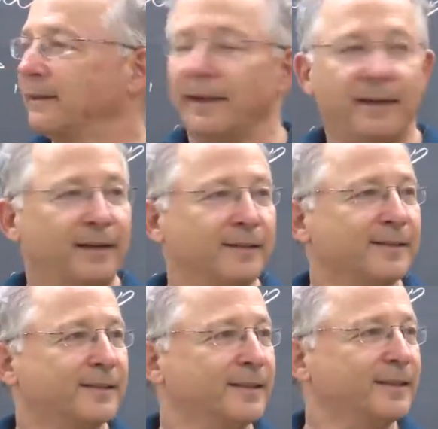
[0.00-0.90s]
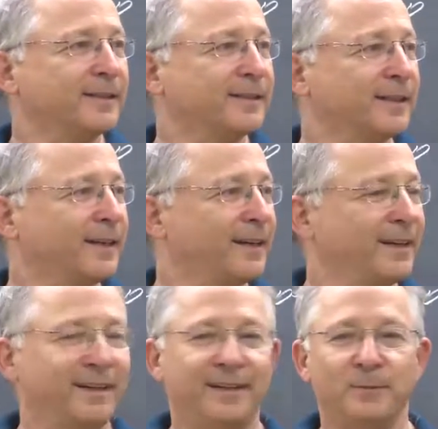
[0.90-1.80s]
Earth is
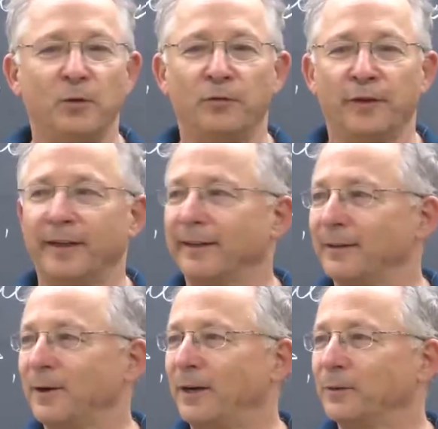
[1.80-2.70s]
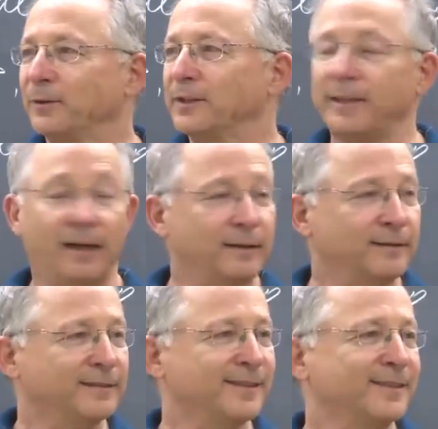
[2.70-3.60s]
uh, moving around the
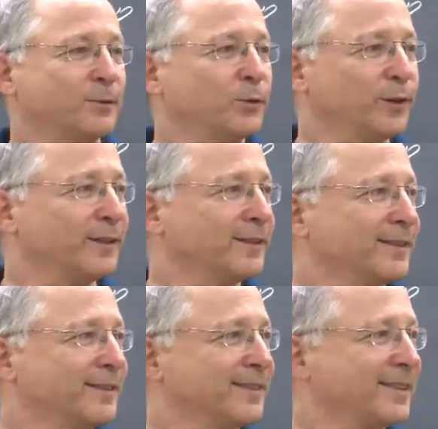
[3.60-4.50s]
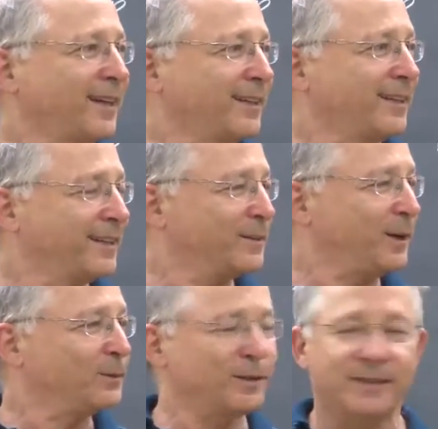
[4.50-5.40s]
sun, is, is cycling
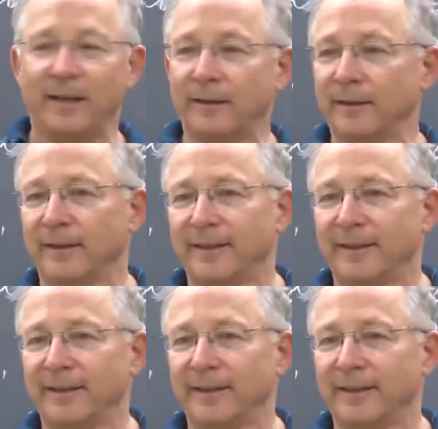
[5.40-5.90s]
around the sun.